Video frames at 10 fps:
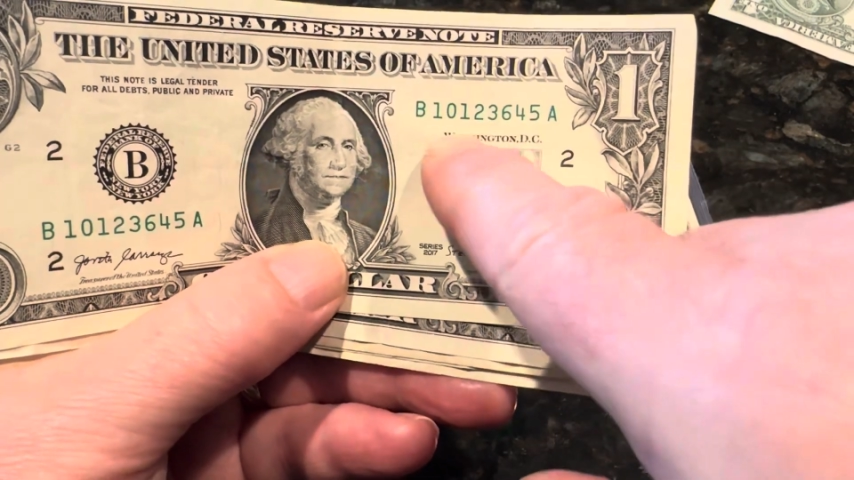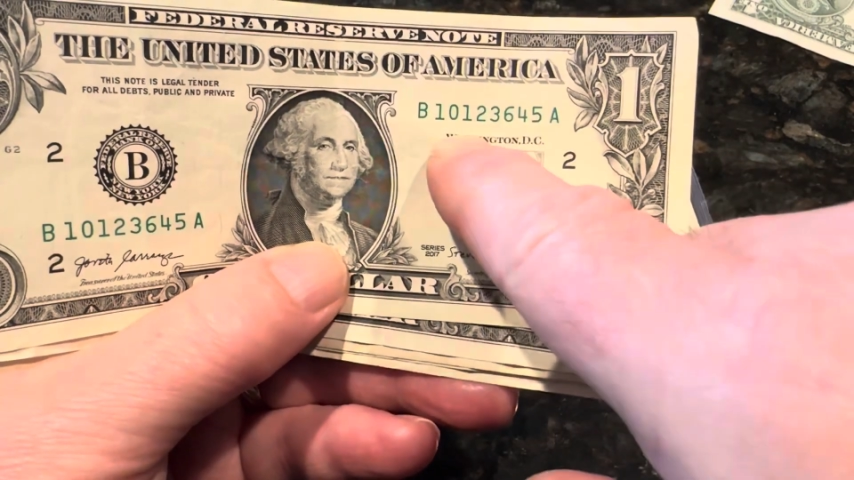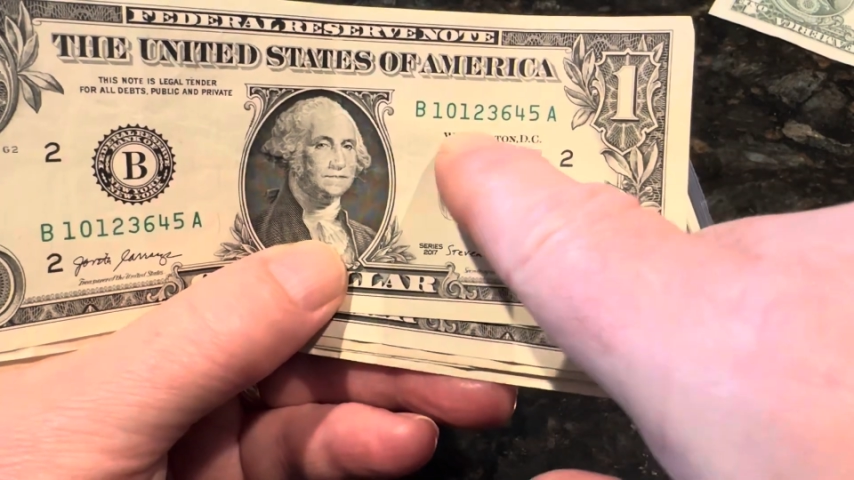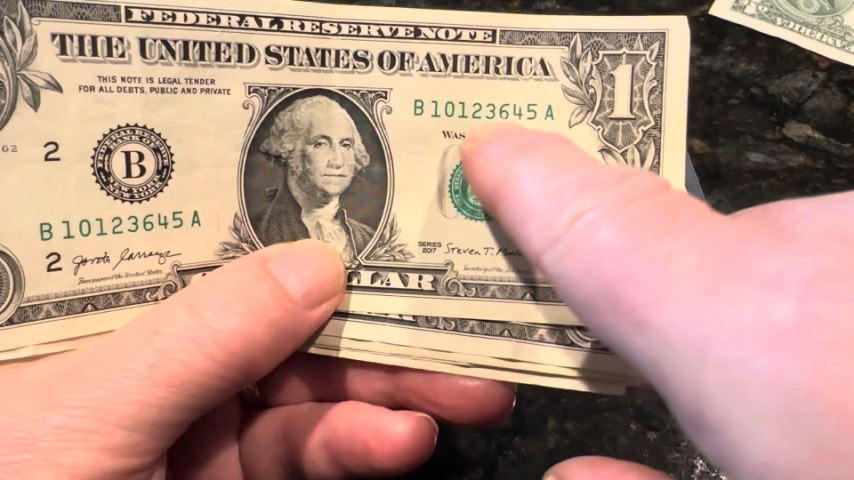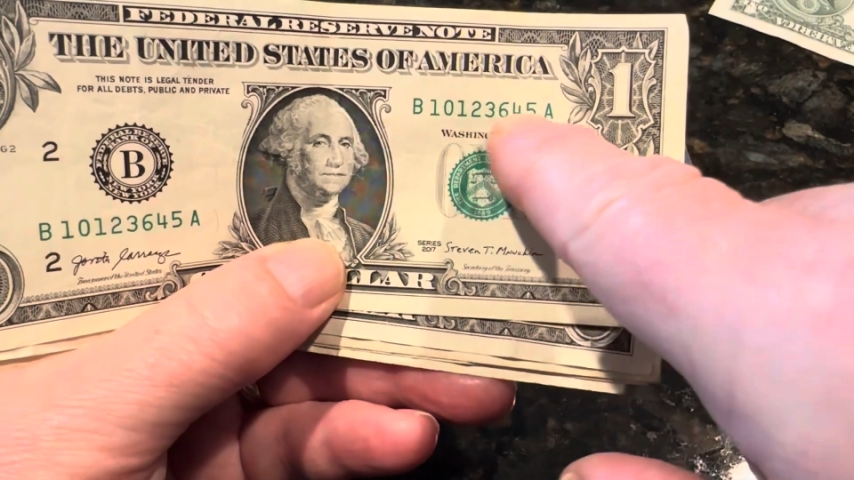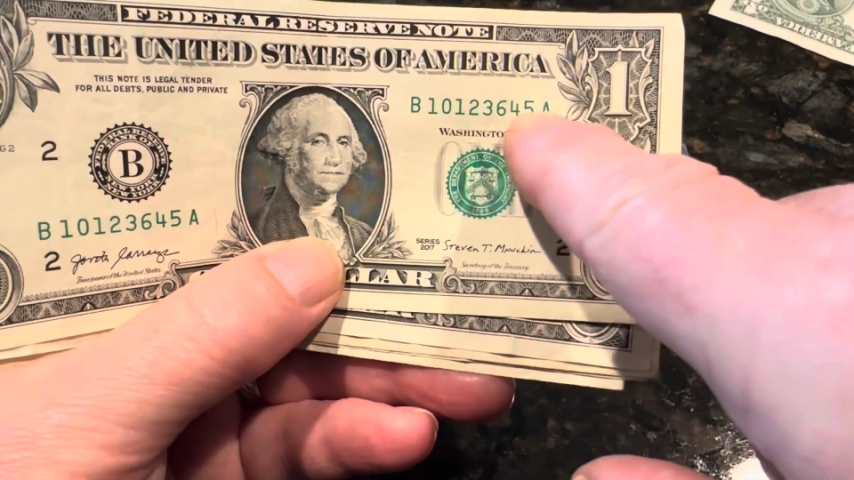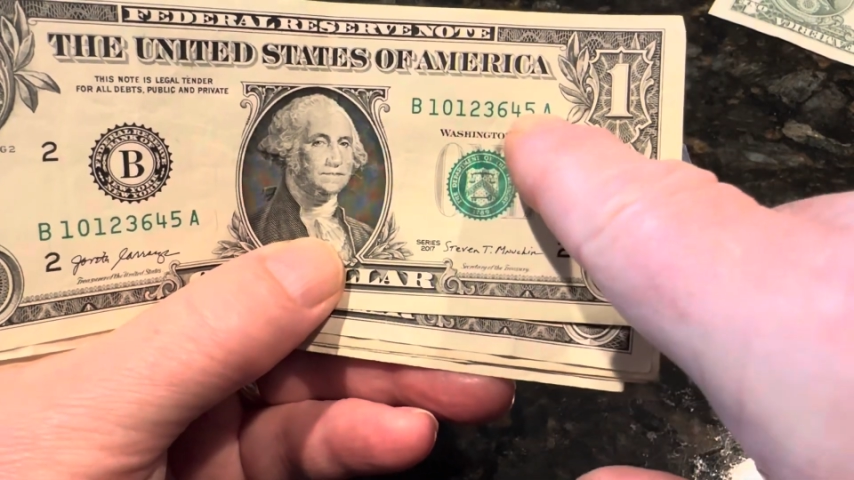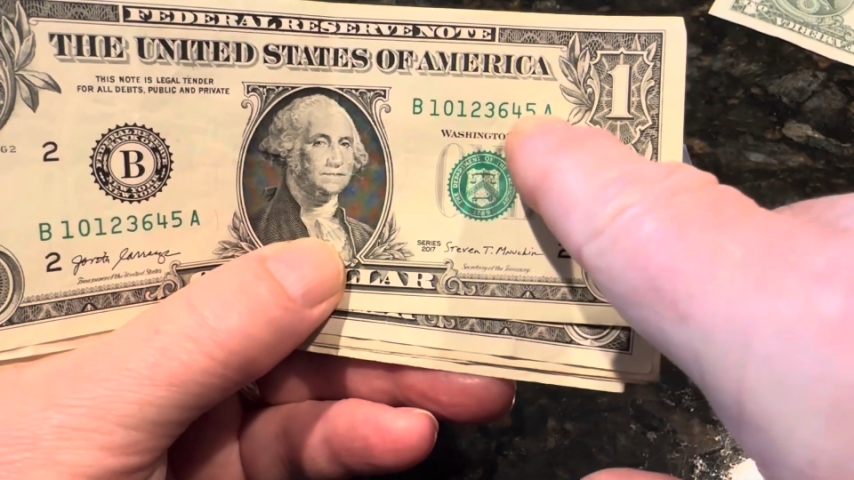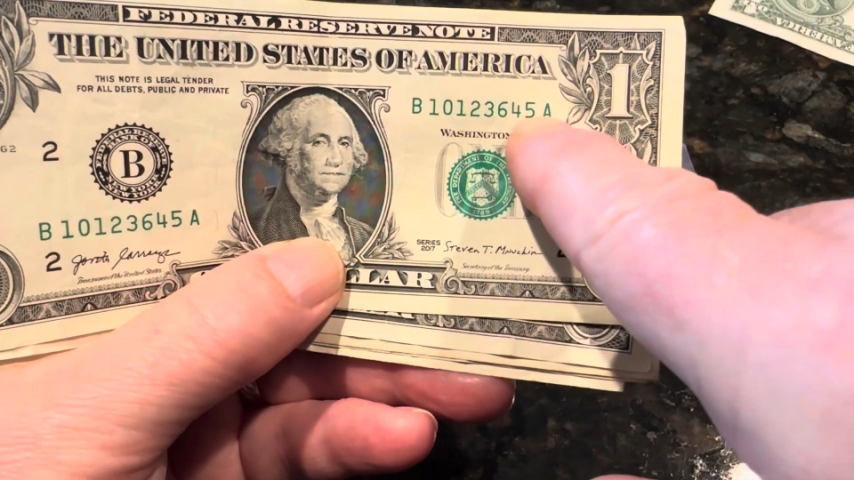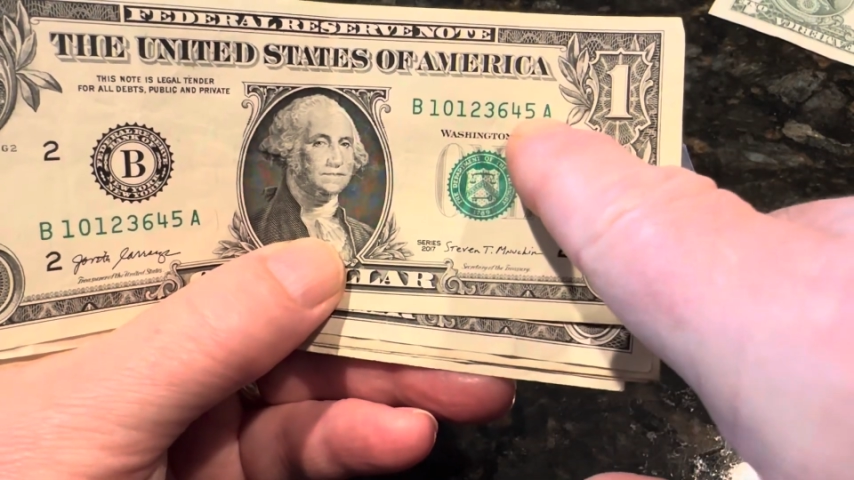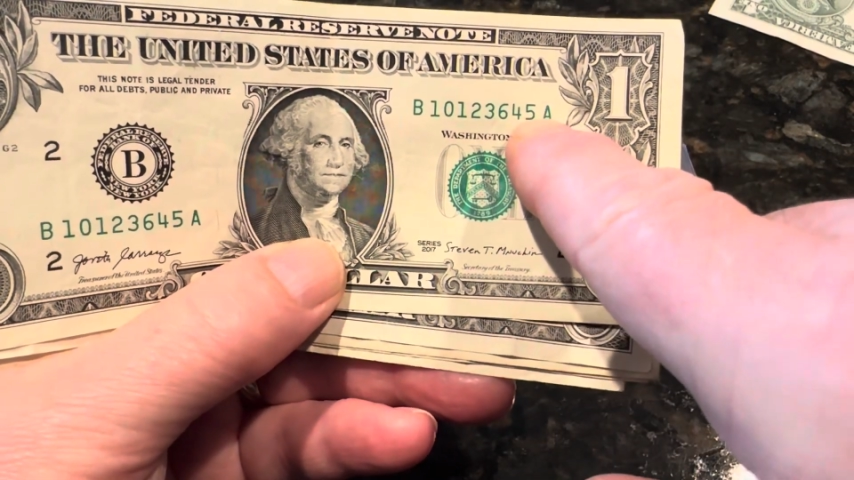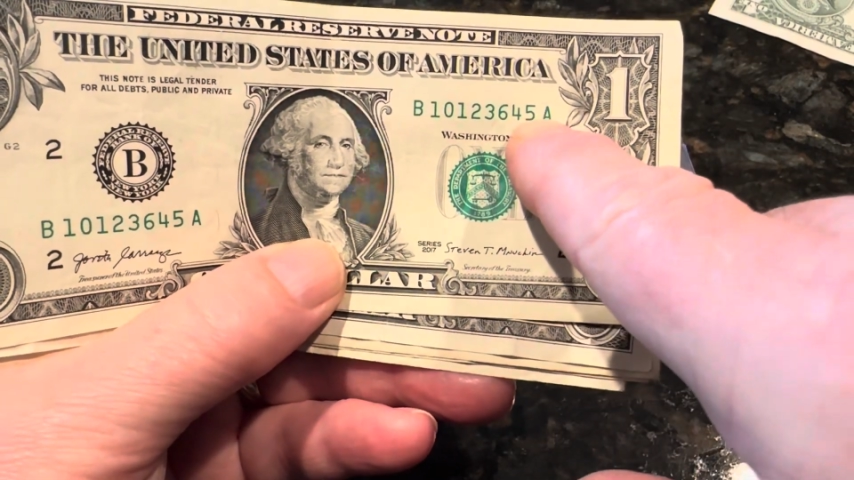Almost a